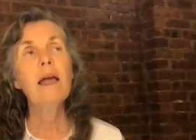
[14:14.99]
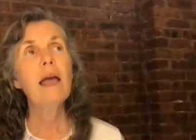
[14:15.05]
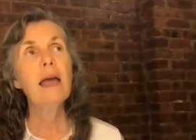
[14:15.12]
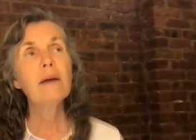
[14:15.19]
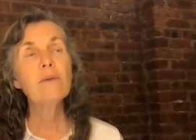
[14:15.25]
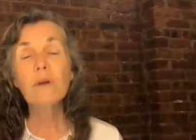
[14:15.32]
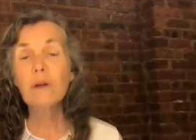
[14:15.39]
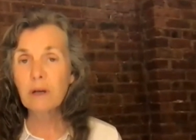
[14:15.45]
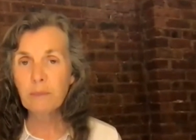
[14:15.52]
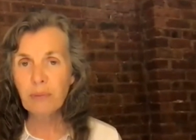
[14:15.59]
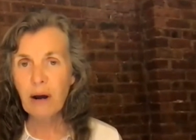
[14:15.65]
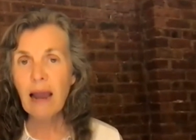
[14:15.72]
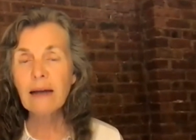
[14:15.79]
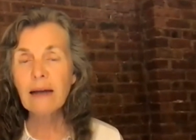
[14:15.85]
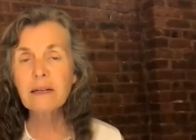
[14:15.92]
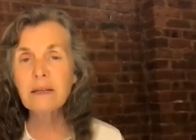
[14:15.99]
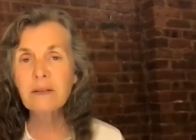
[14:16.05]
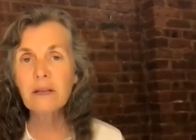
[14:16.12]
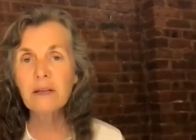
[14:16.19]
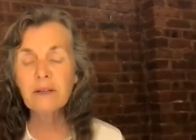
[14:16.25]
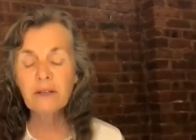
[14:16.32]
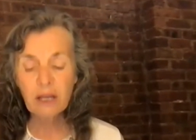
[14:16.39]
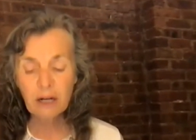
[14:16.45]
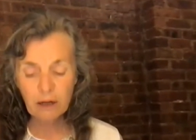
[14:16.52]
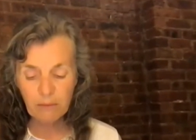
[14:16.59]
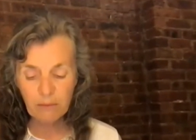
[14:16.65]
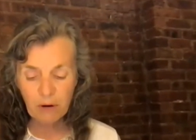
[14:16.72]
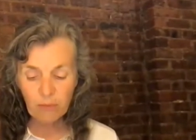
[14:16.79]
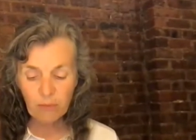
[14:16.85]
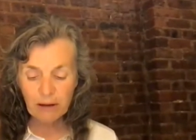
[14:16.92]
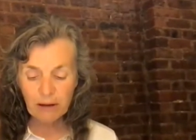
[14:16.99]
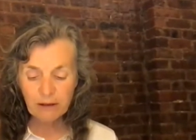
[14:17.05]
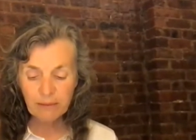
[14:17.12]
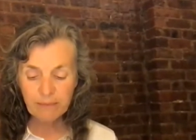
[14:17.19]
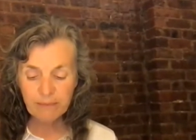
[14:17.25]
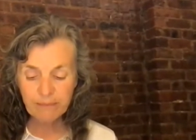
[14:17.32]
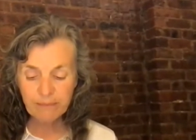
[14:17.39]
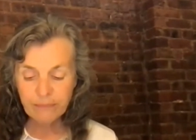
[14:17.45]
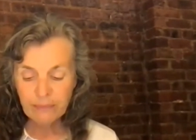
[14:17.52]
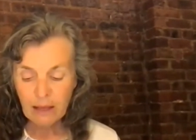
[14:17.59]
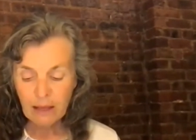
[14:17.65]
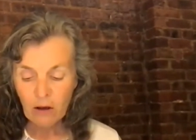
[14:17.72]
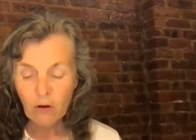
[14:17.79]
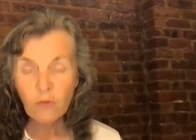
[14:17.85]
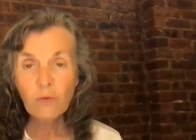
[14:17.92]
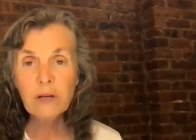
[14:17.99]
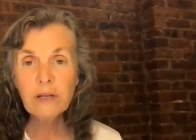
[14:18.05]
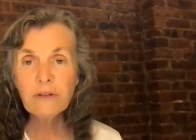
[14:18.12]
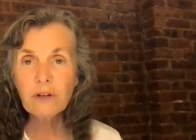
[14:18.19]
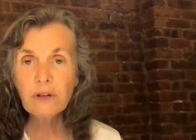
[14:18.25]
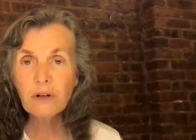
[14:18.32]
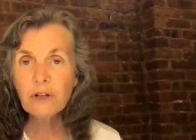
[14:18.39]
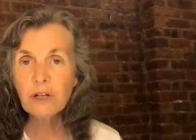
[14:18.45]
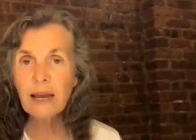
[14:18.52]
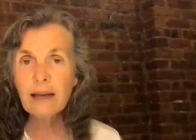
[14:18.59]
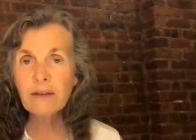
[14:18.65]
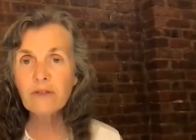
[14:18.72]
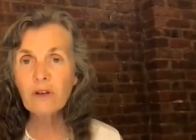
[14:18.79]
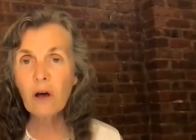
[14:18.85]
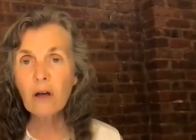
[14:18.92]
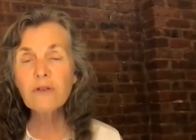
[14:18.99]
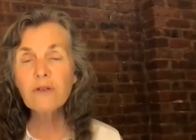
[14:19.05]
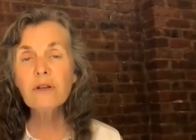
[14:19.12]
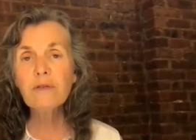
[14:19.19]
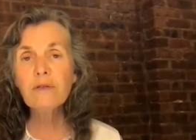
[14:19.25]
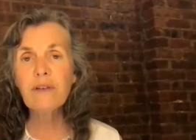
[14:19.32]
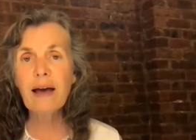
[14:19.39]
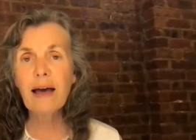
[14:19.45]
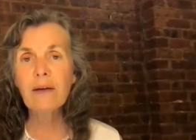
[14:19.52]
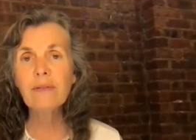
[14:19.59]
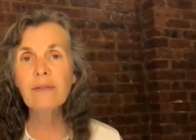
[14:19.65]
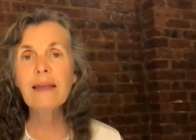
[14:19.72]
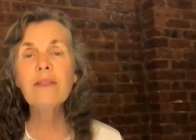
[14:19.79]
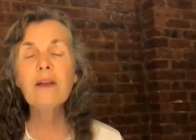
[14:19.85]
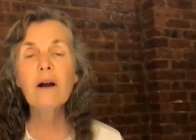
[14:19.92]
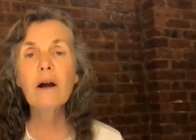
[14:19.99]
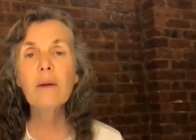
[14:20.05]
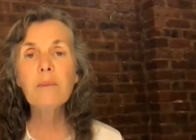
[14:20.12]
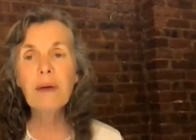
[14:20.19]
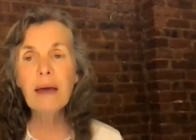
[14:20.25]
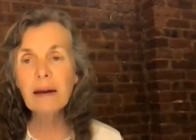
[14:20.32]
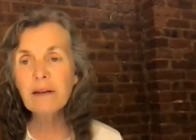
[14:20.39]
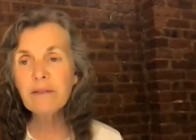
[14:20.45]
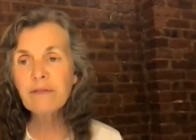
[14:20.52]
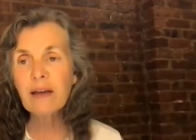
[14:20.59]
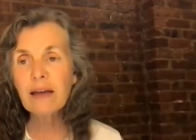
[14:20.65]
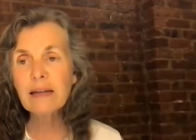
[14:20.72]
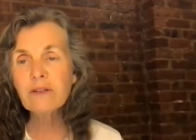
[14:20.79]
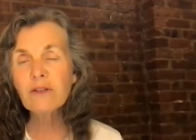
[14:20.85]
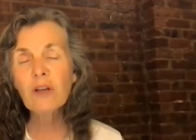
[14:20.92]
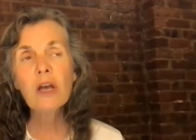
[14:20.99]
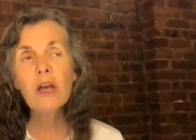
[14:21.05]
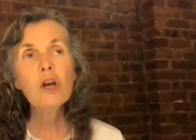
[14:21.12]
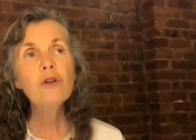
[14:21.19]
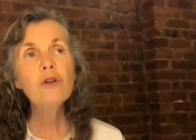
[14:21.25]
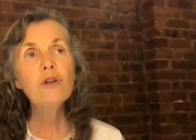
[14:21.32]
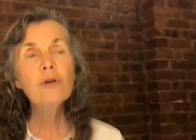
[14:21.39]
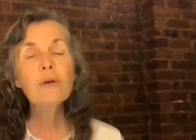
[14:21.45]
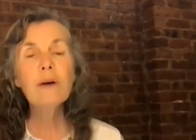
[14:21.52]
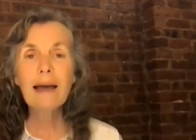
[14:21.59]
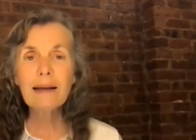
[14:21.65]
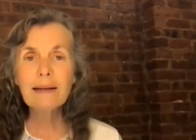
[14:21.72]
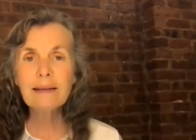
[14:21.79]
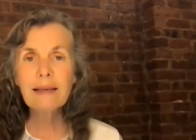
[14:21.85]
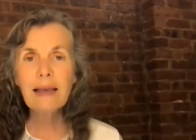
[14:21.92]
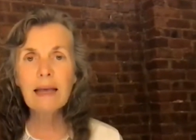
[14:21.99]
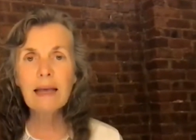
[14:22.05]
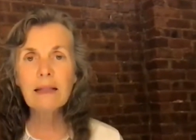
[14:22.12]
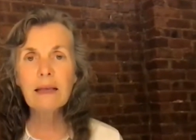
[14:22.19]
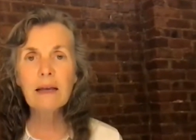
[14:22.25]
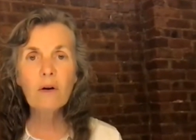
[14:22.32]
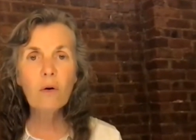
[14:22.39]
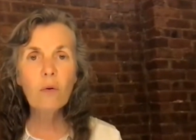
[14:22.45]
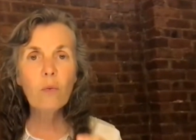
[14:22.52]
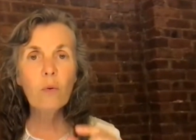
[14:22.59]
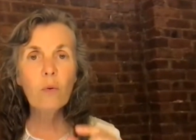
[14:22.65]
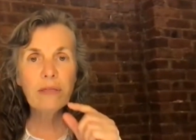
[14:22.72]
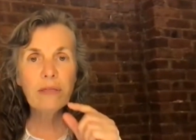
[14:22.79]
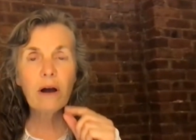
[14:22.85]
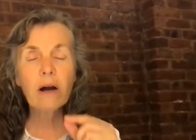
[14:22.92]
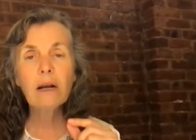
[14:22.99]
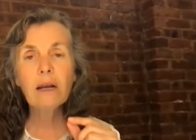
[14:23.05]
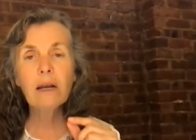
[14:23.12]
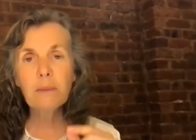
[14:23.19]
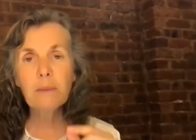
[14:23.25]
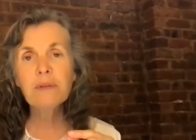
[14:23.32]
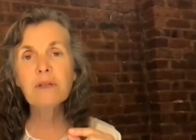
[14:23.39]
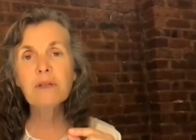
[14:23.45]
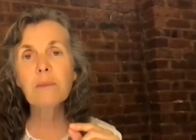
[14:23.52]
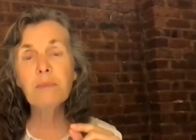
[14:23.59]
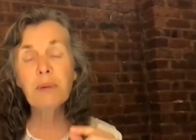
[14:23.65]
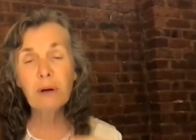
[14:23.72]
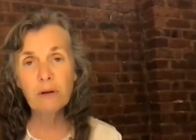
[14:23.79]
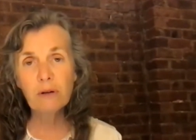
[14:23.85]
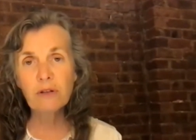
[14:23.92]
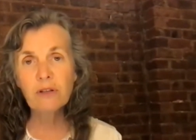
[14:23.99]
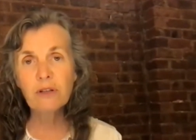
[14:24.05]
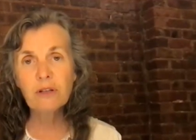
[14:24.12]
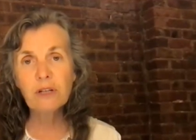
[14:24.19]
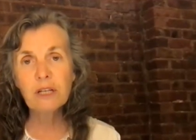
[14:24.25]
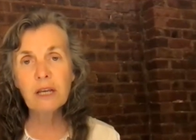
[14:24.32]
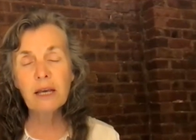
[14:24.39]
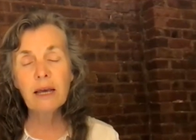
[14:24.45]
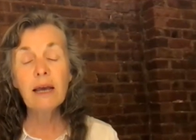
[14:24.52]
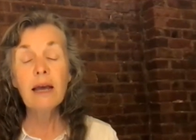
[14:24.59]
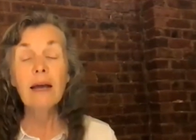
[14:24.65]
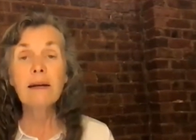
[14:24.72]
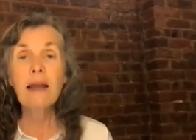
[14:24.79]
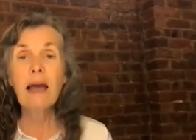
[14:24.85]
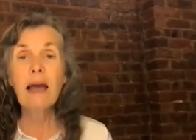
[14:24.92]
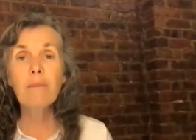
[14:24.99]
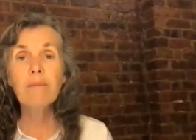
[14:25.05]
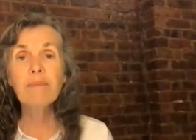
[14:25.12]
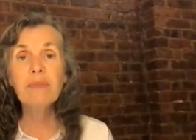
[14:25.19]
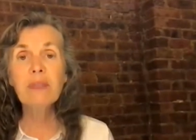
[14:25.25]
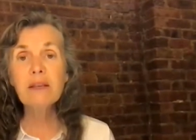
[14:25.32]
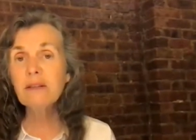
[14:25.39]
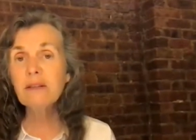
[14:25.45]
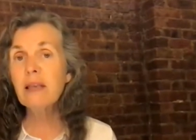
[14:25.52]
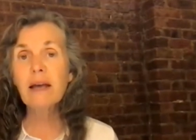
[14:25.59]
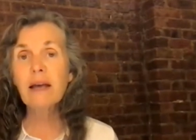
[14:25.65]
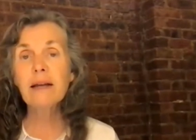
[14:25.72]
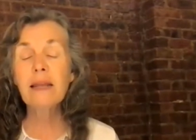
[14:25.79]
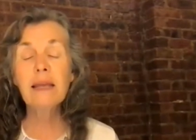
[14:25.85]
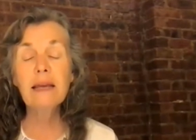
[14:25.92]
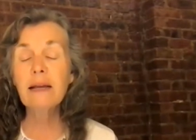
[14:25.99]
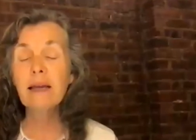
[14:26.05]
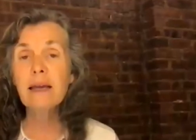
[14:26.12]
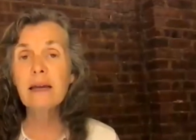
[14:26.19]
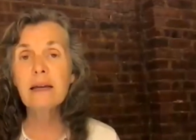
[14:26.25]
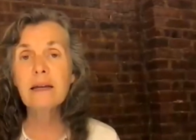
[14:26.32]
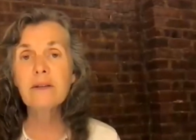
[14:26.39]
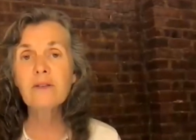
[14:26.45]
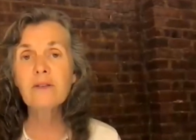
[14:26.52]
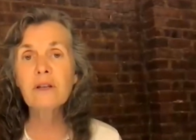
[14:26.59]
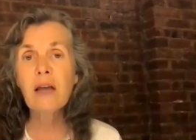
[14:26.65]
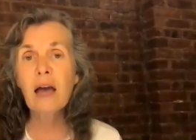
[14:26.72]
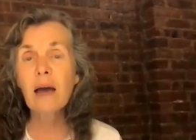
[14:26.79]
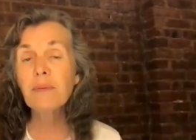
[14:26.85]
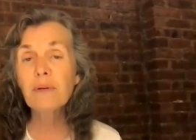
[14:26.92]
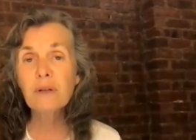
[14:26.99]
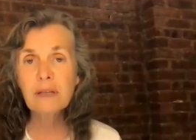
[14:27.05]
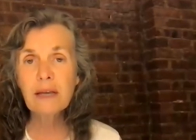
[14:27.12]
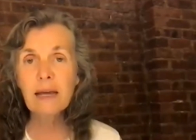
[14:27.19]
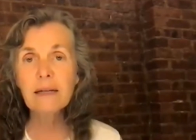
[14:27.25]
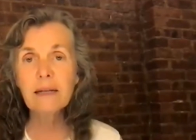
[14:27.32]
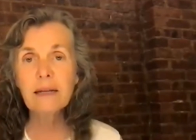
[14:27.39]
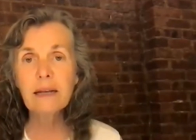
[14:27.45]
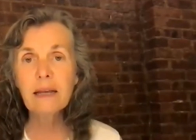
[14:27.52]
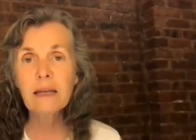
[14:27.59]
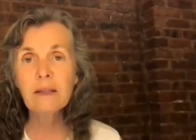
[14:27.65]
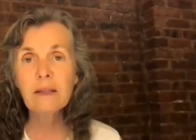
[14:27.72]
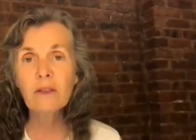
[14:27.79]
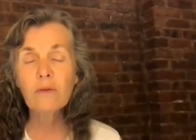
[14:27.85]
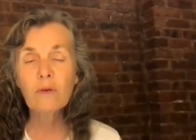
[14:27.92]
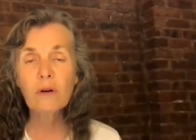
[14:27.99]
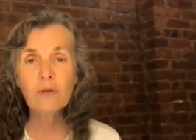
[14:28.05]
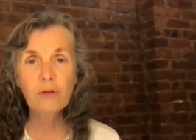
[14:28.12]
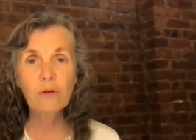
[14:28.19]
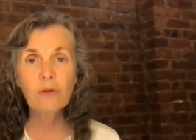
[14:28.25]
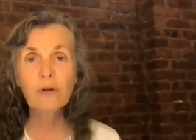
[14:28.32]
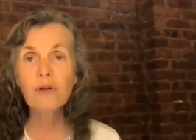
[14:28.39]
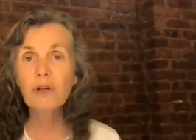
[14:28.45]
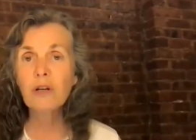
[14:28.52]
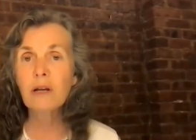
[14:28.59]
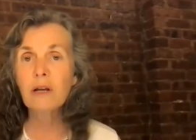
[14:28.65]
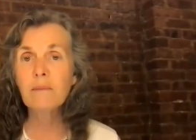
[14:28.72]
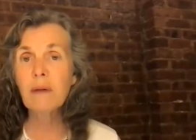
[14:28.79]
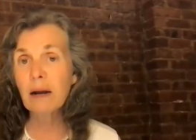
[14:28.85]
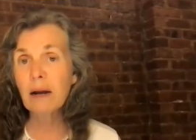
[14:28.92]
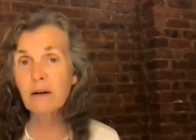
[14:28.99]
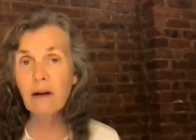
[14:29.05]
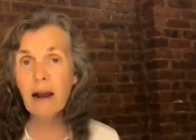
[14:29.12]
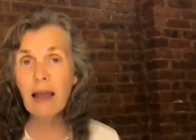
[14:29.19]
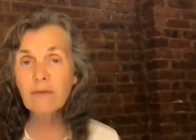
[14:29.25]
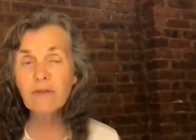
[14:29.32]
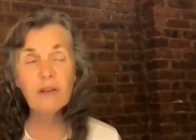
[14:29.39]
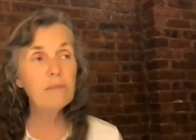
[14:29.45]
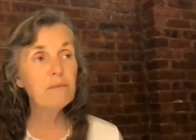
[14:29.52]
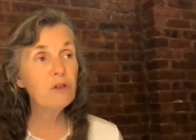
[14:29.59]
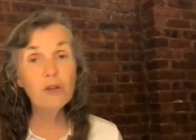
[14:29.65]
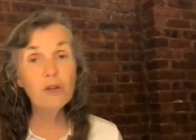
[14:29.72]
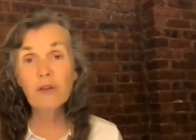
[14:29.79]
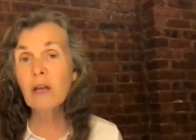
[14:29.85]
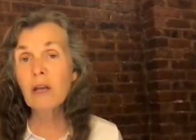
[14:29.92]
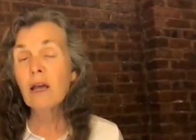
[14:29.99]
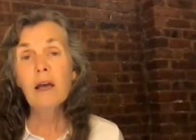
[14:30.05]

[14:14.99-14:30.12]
And we're going to practice this in a moment. Research has also found that there are benefits to exhaling with our lips pursed. Now, this technique is not presented in the Rosicrucian monographs. I'm just